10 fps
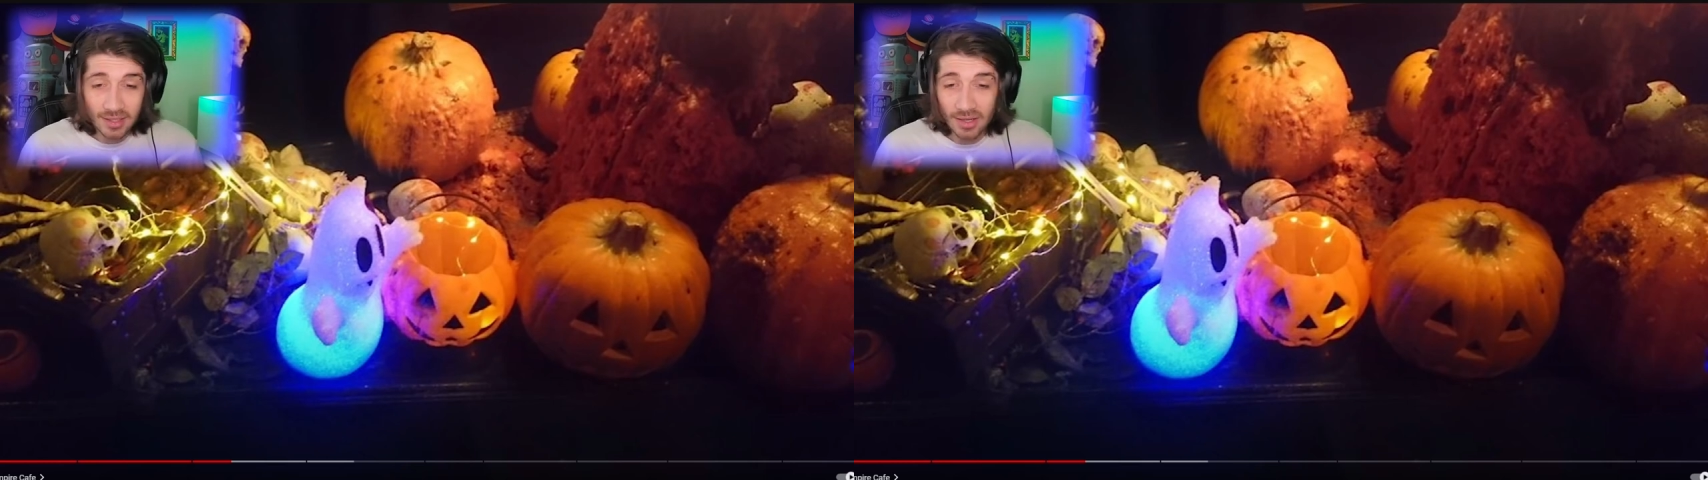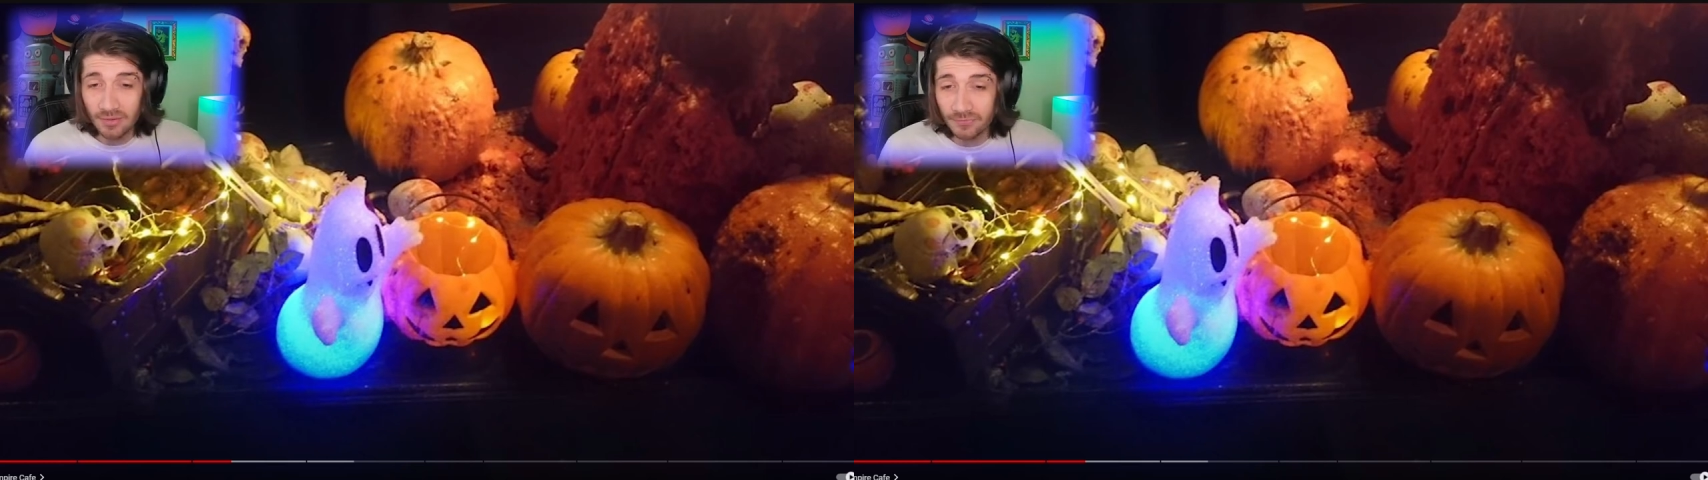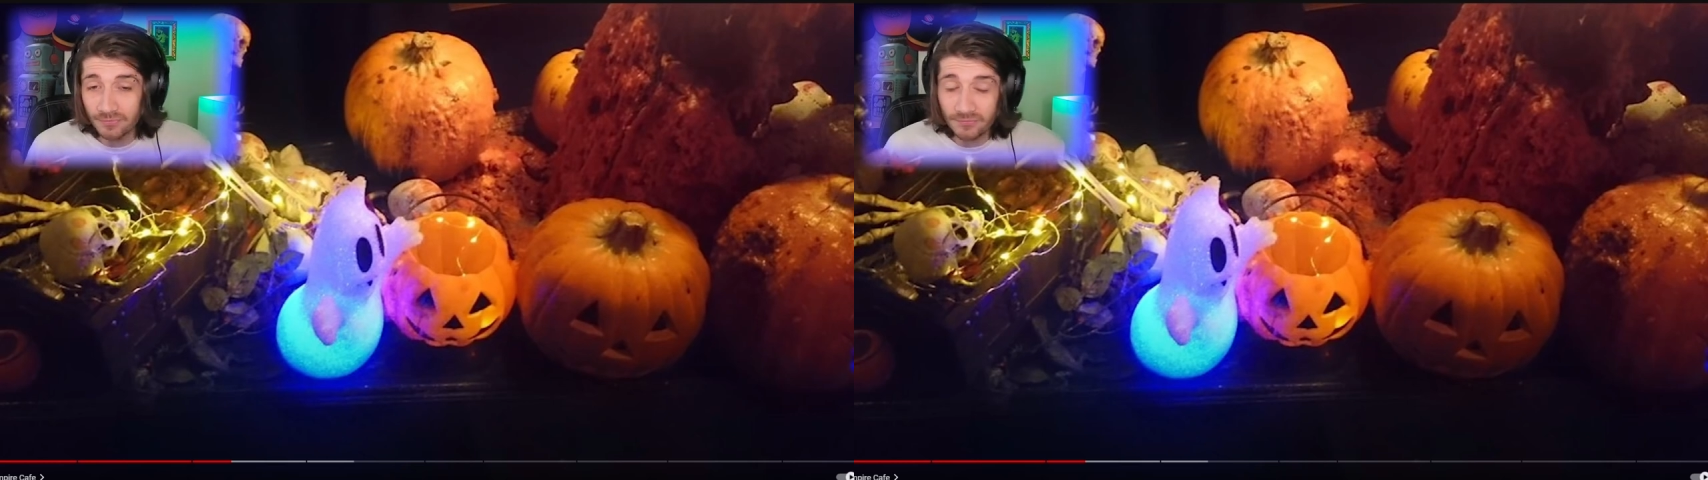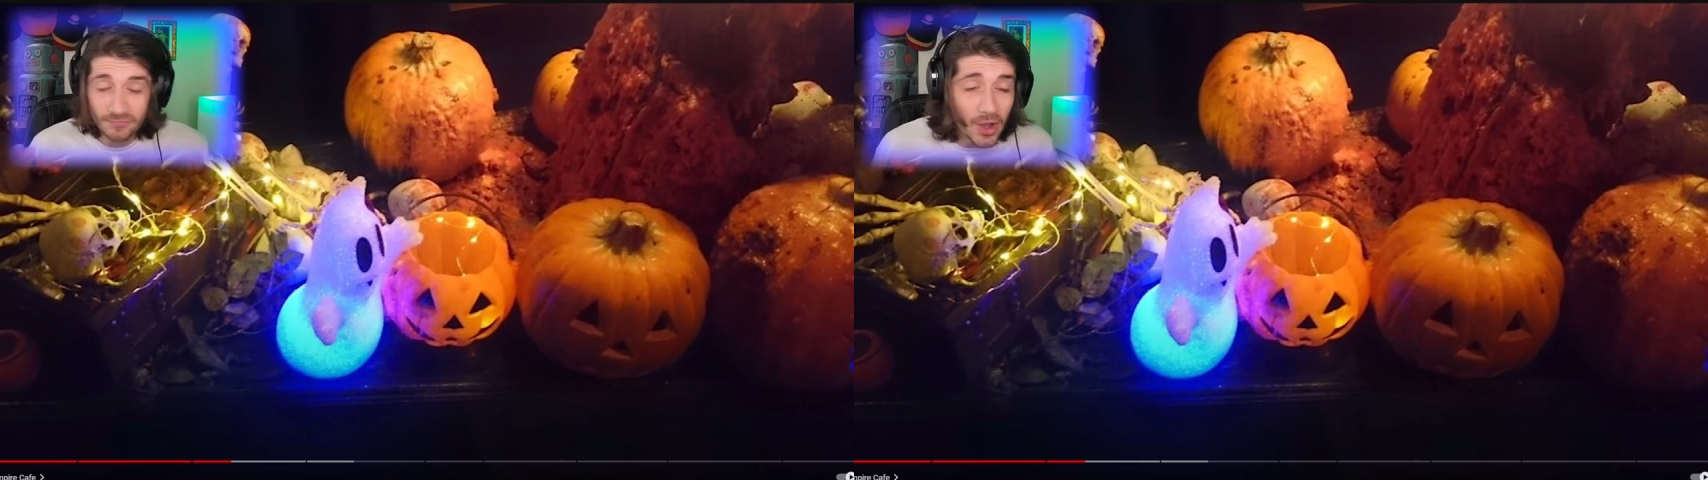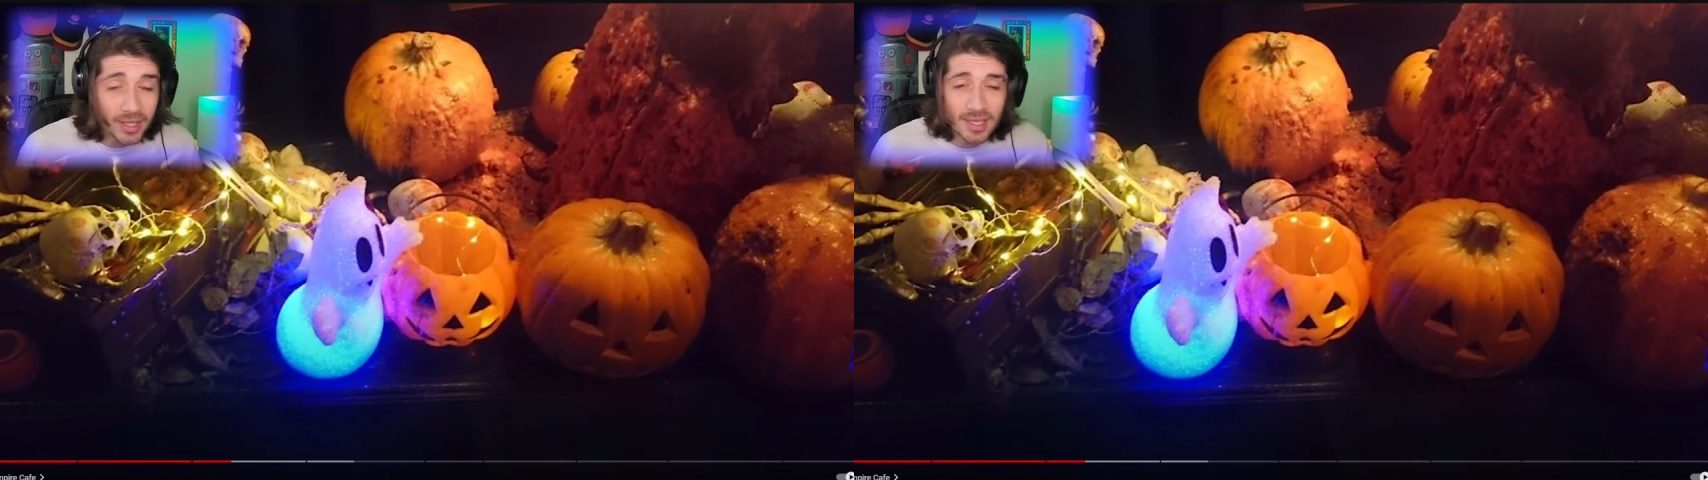a
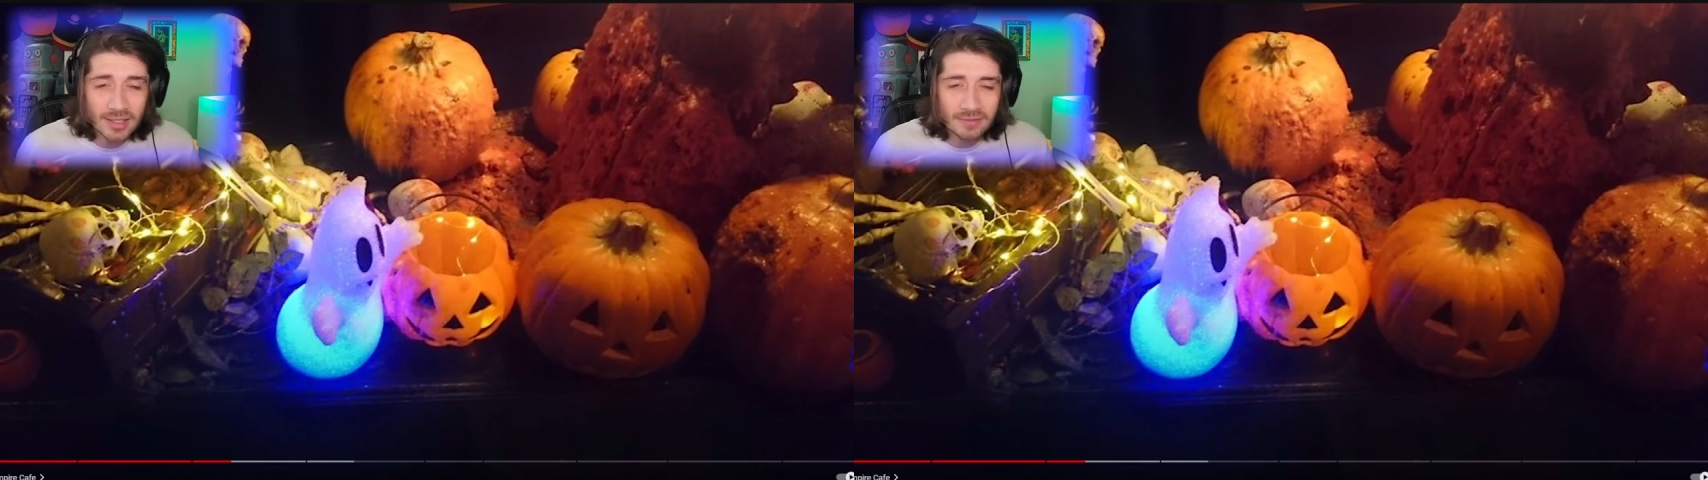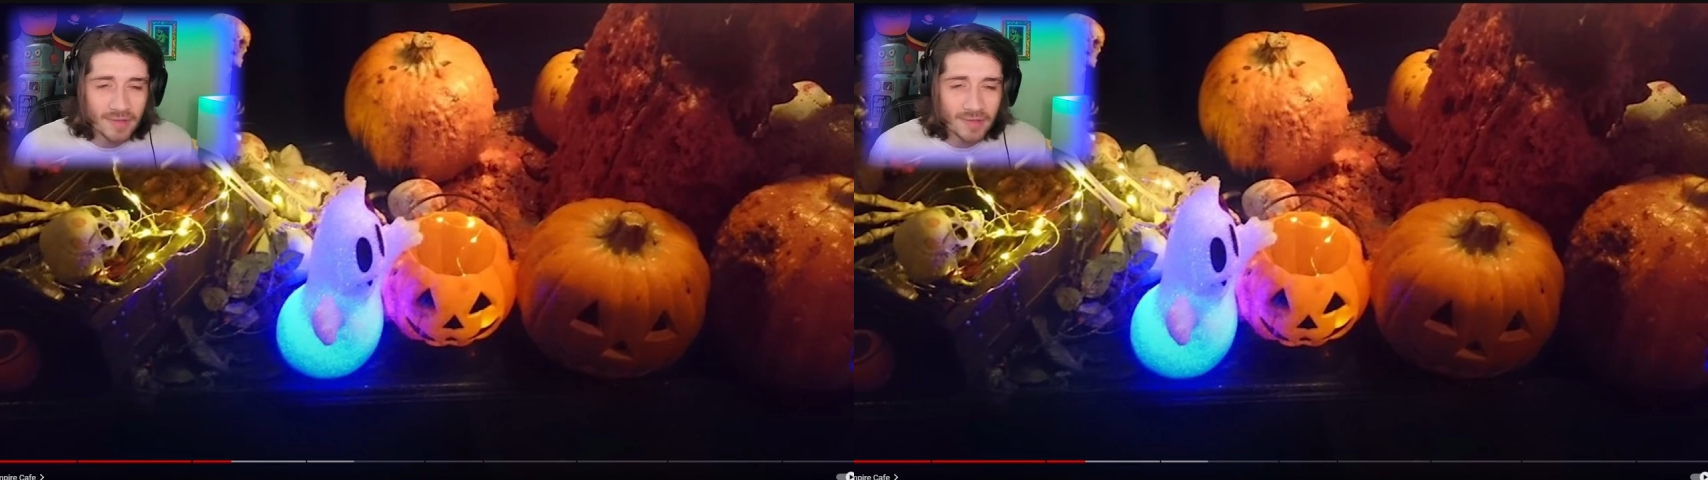fucking